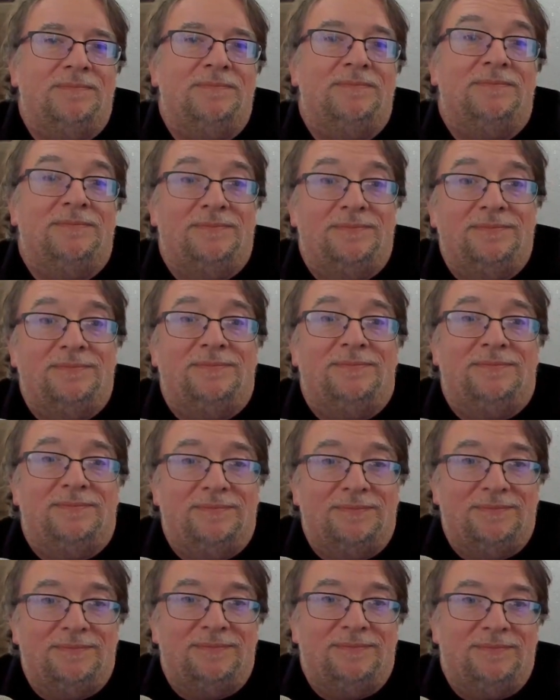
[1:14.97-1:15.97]

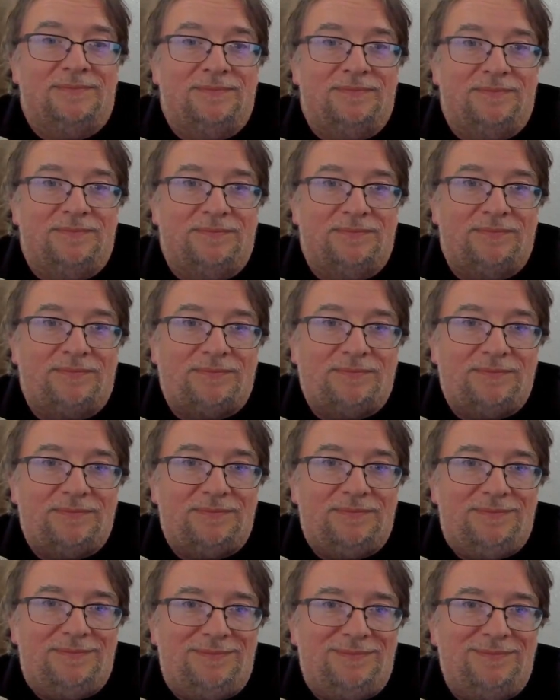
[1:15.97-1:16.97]

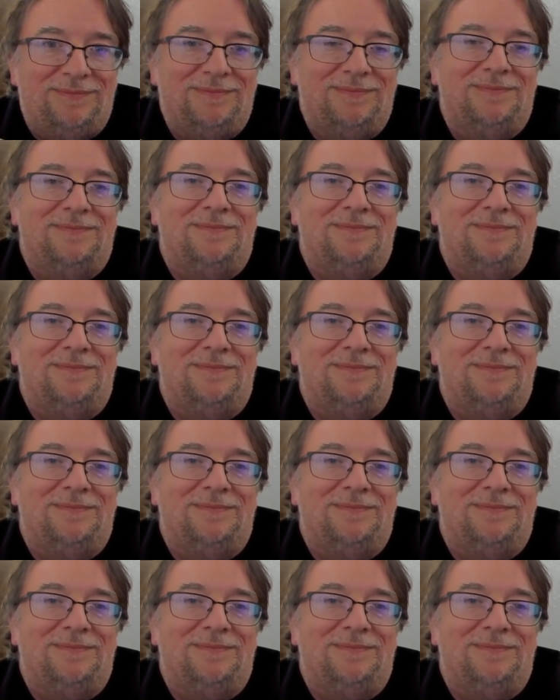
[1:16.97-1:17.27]
[no speech]